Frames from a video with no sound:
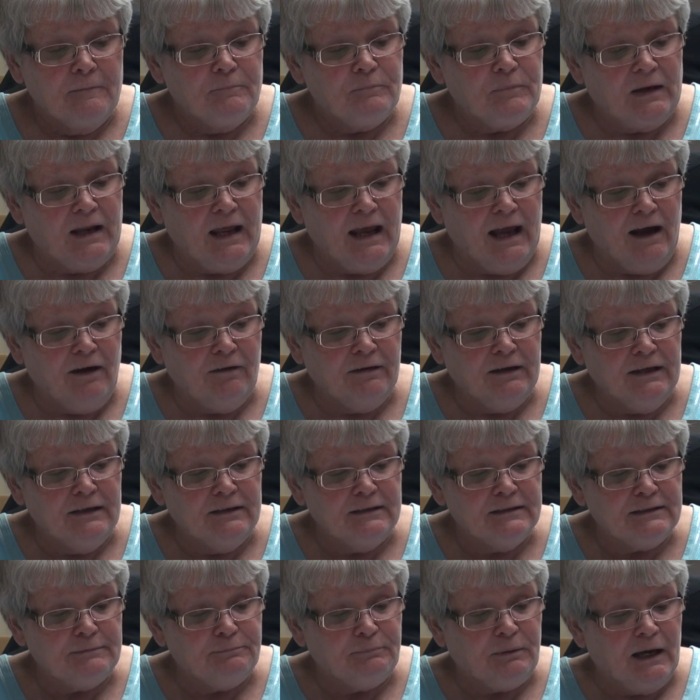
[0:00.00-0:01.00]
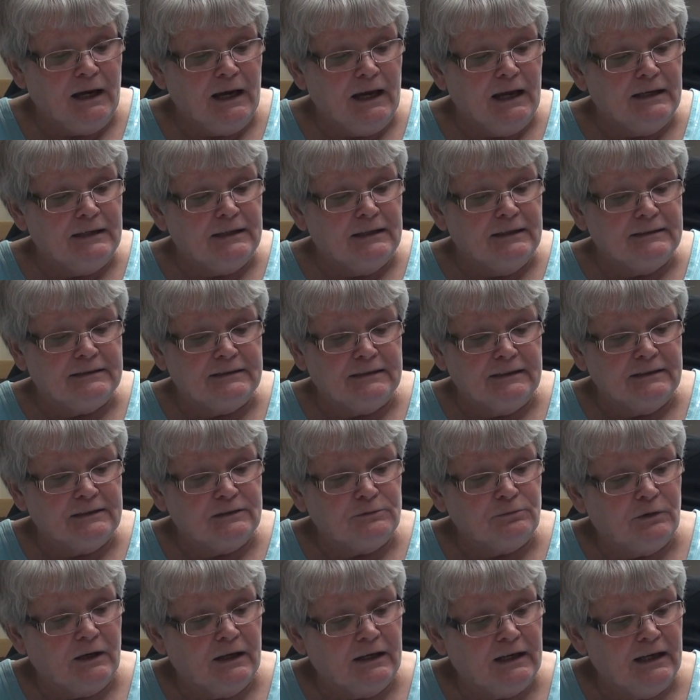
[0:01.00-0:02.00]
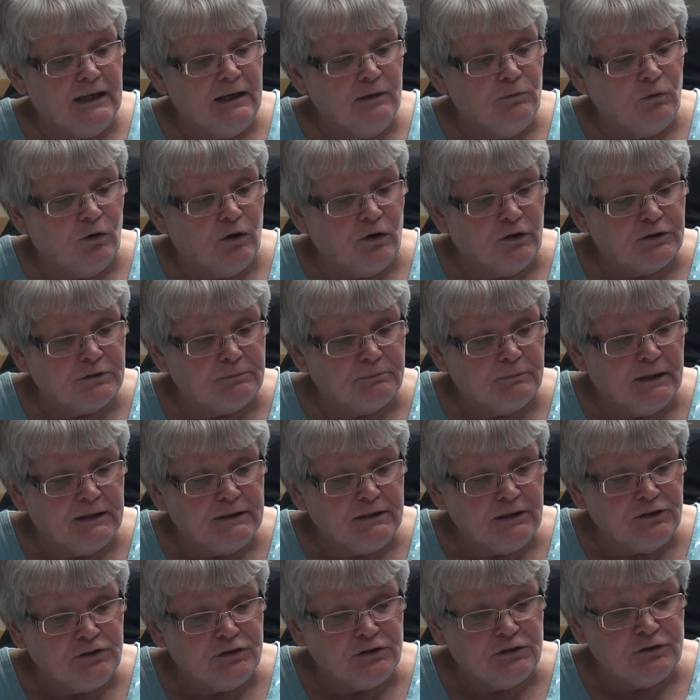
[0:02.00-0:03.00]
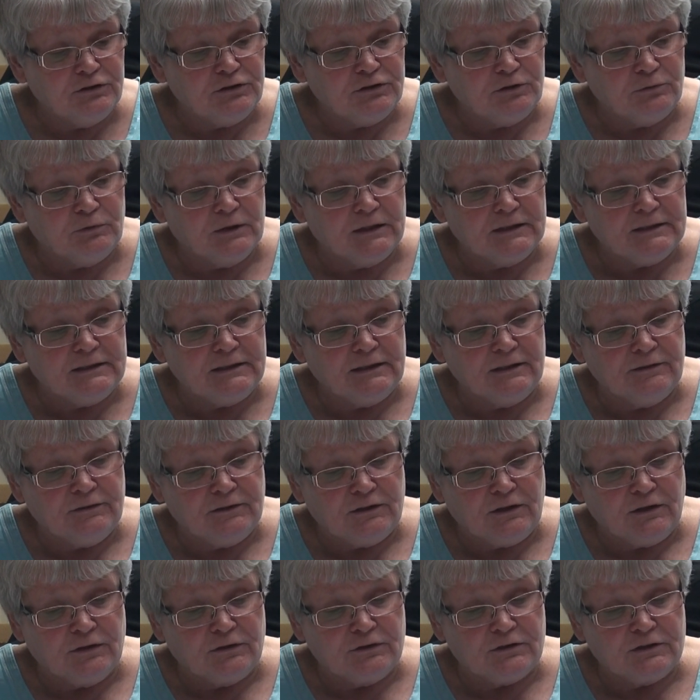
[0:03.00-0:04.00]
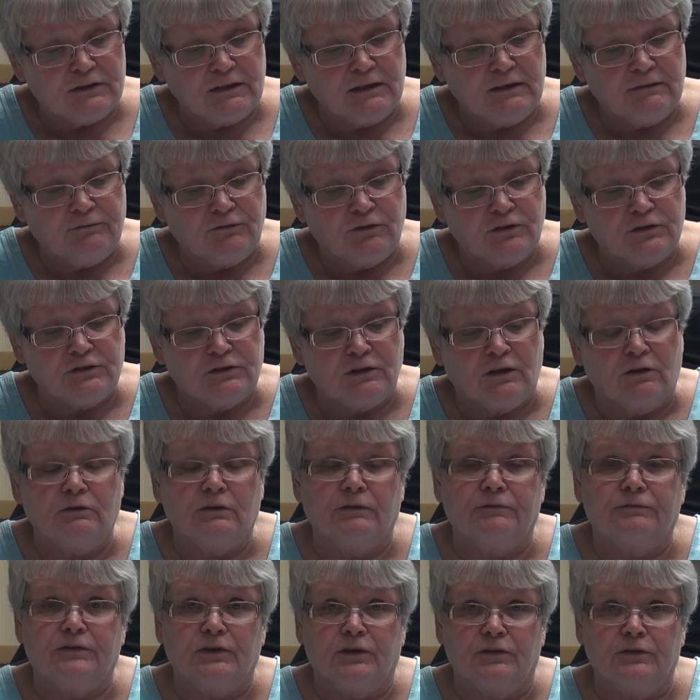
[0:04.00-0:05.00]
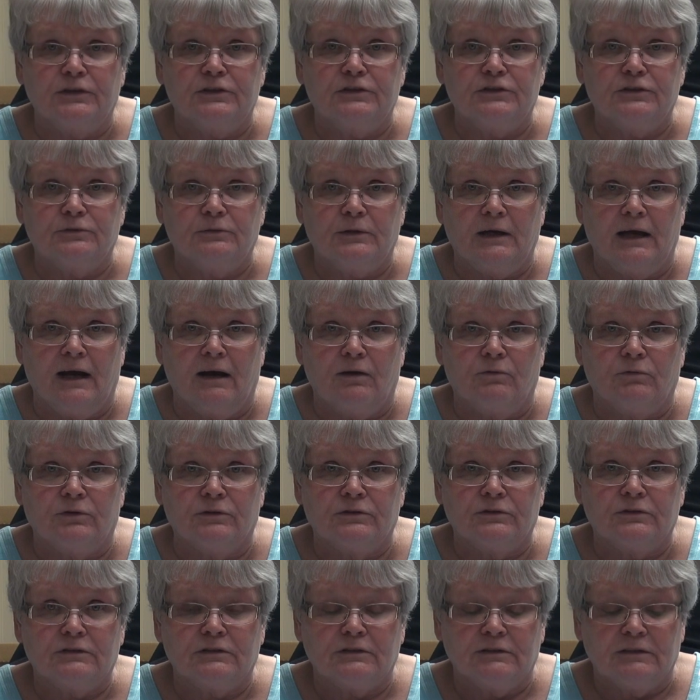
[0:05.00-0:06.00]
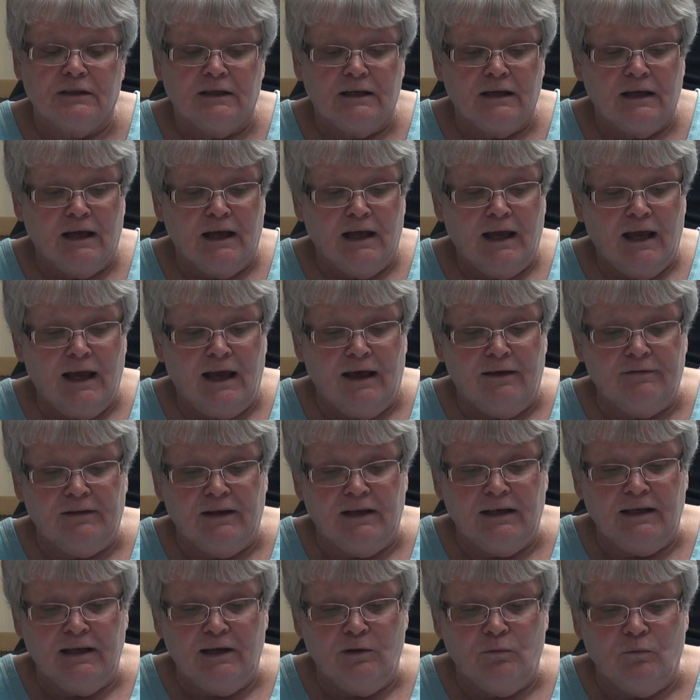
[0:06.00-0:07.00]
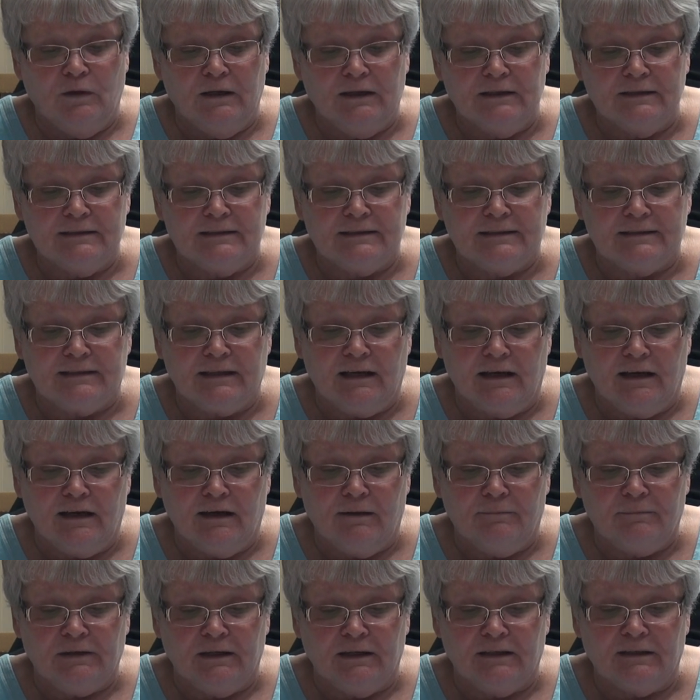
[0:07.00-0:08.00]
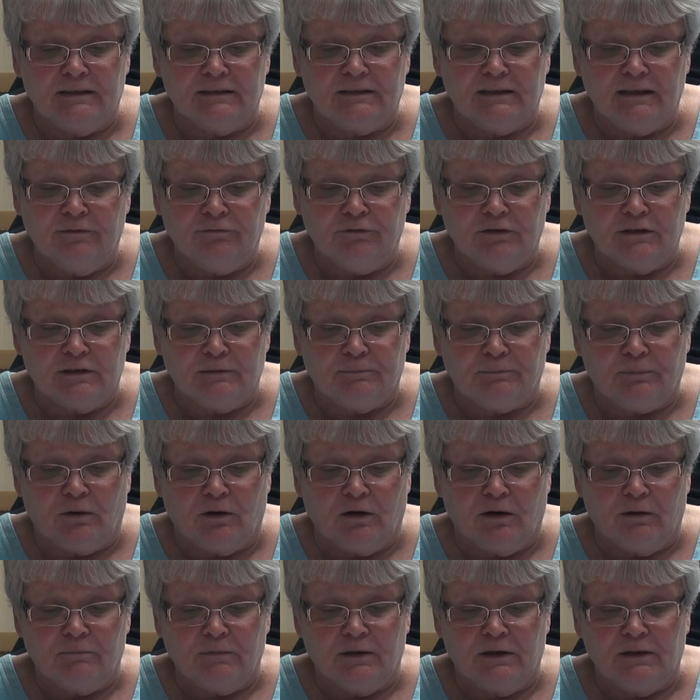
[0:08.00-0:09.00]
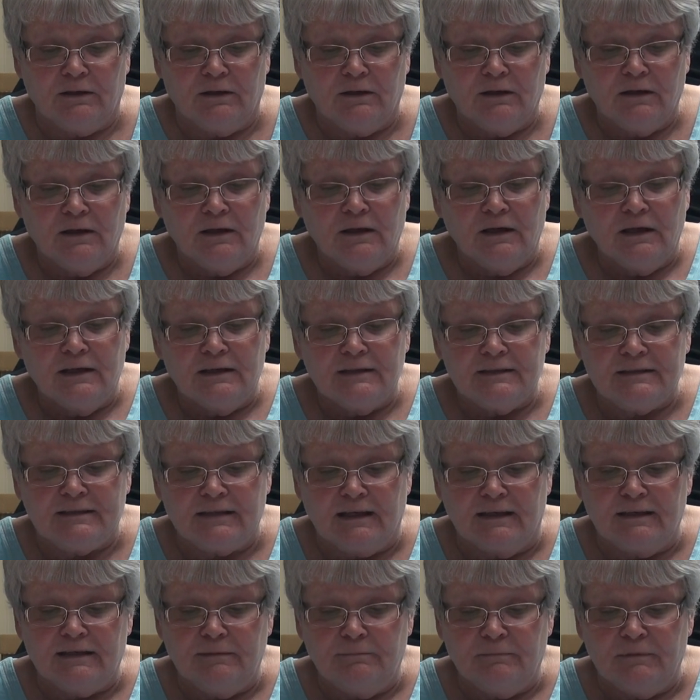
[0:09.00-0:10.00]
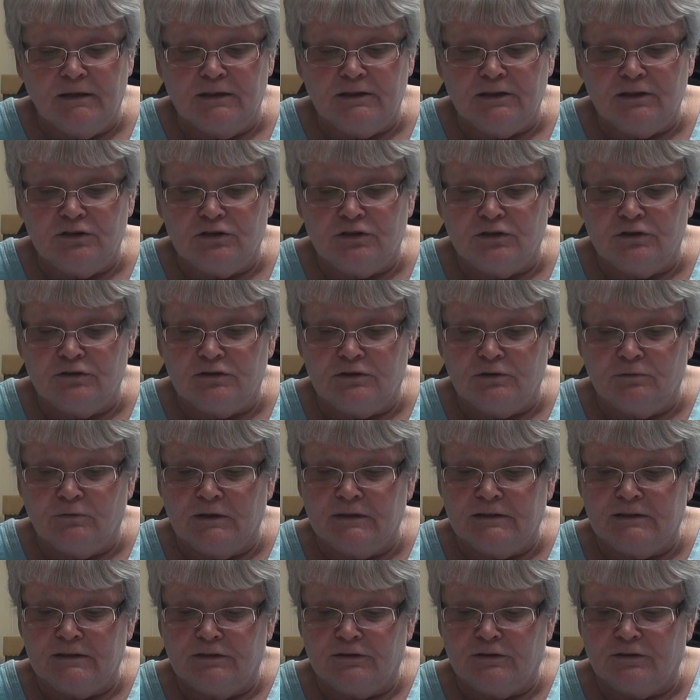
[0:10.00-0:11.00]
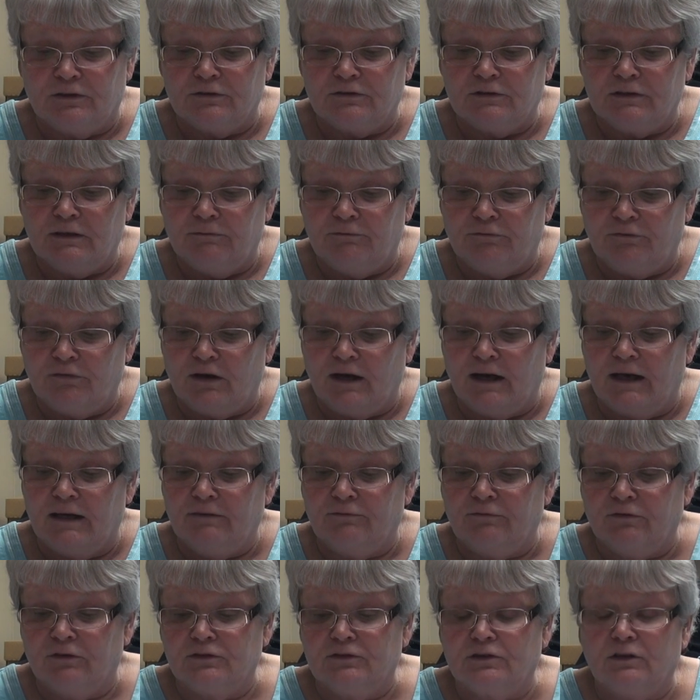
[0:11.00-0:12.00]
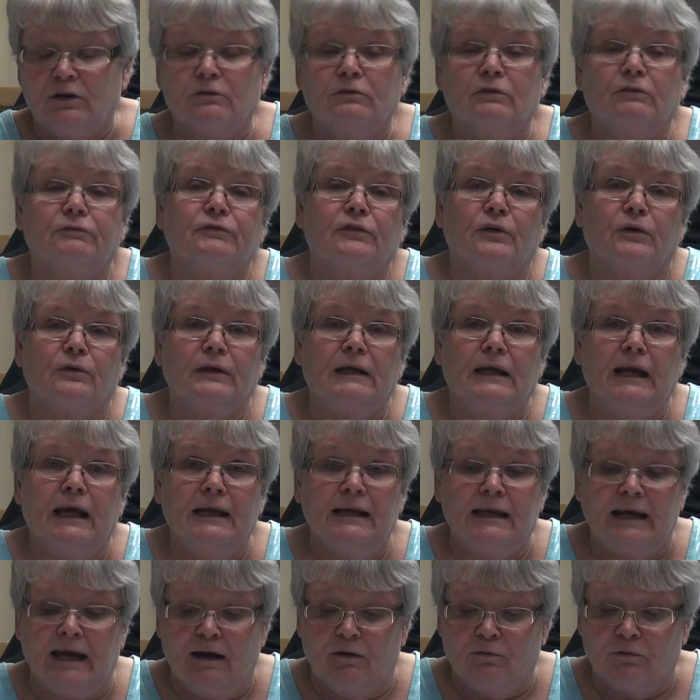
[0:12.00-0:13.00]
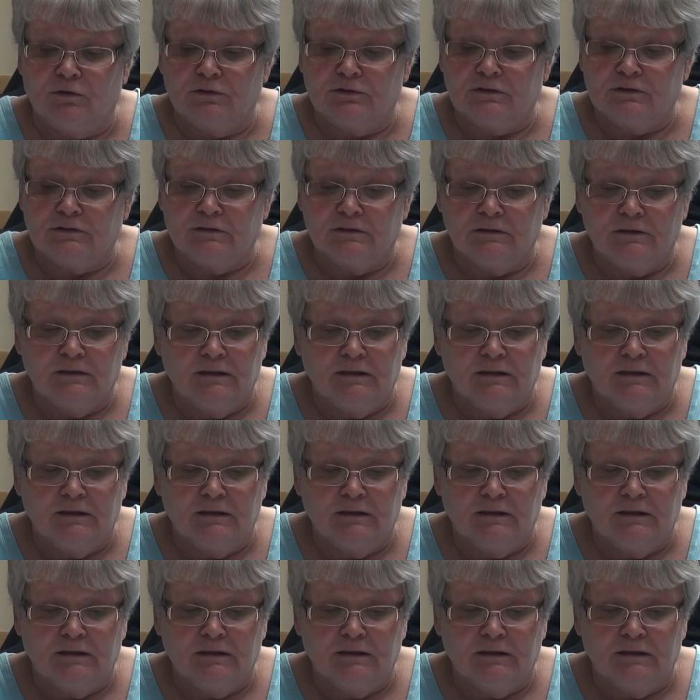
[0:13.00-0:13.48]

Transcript: But how he is paid is this way. He worked Monday, Tuesday, Wednesday, and Thursday for a total of 32 hours. And then he went and subbed in a different department Sunday, Monday, Tuesday, Wednesday, Thursday, and Friday for a total of 38 hours.